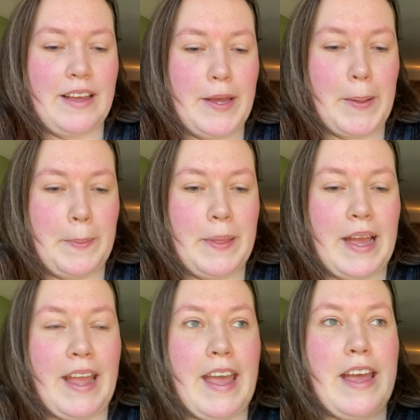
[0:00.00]
Um,
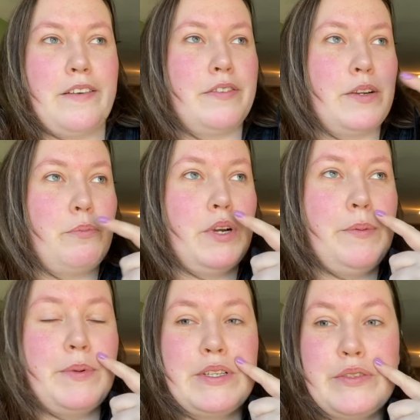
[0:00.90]
I have an
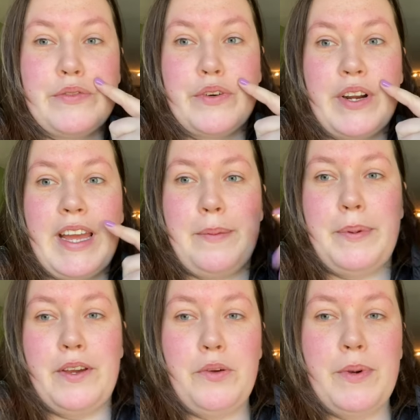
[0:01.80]
appointment for a
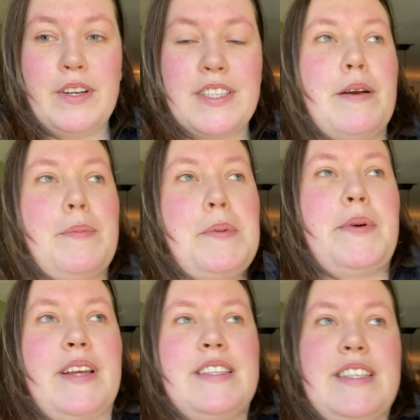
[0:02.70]
PO box that
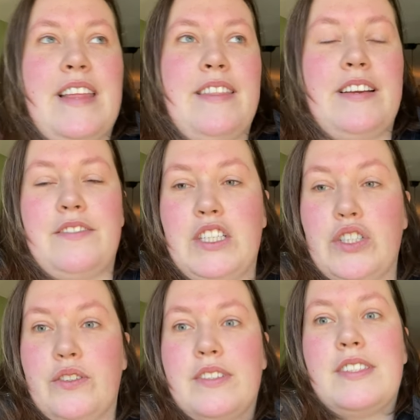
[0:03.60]
people can send their
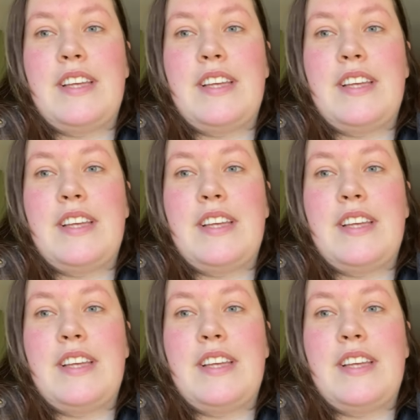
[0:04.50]
returns